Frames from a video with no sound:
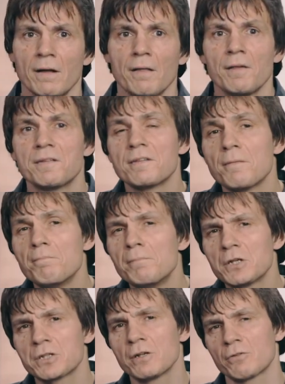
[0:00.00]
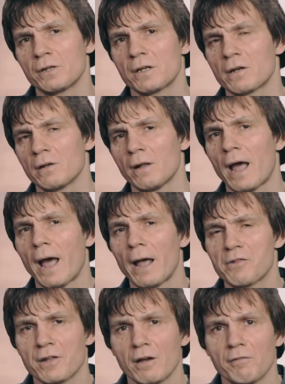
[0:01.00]
This is a mission-critical
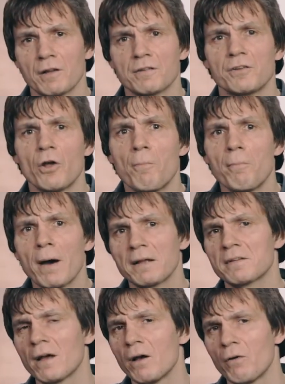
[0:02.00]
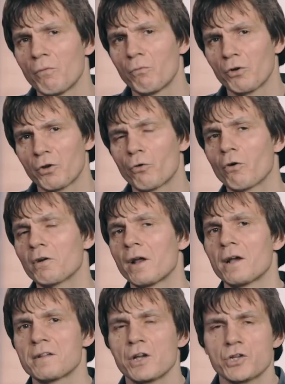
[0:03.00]
service no matter what your
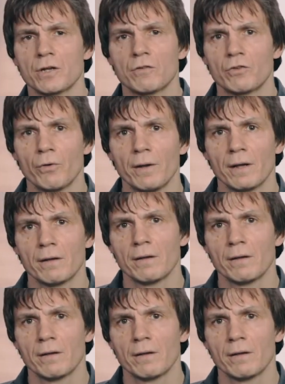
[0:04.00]
organization is doing.